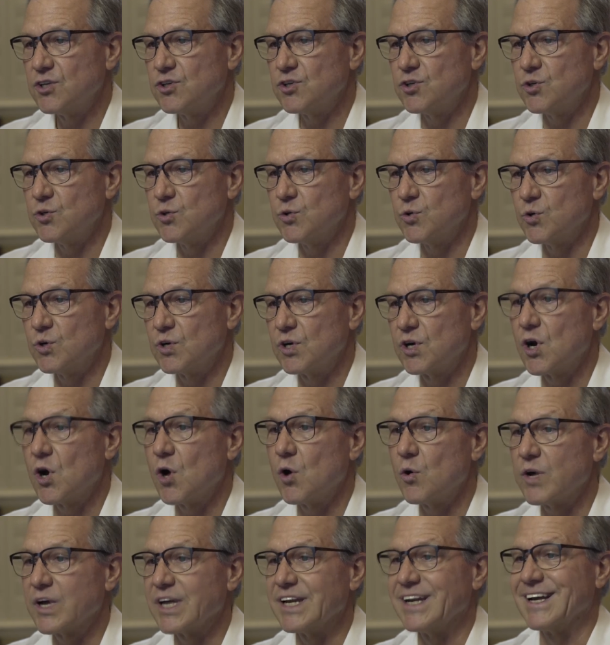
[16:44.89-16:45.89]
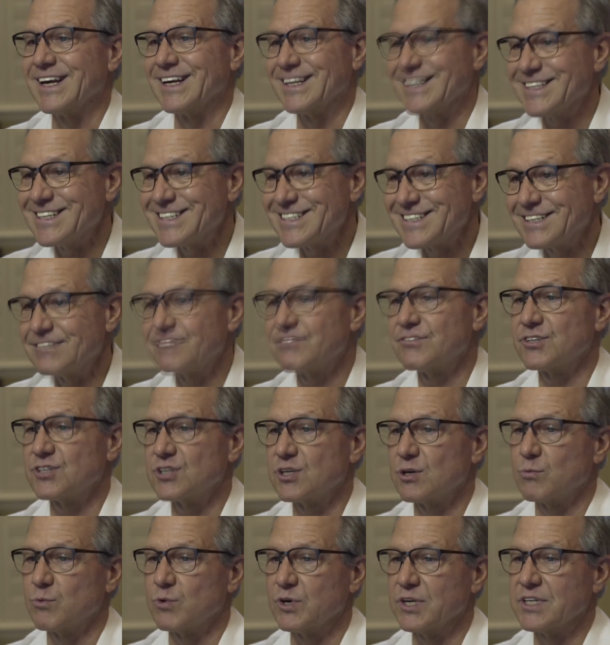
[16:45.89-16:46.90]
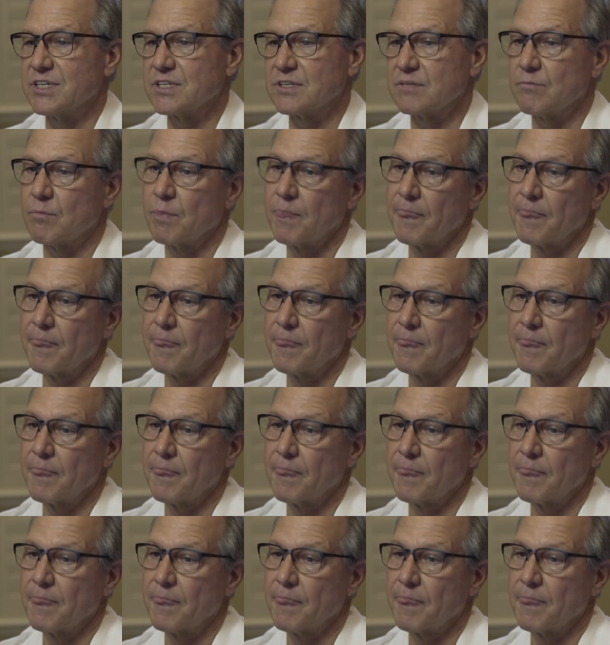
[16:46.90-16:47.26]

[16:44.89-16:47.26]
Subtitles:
to coconuts for some reason.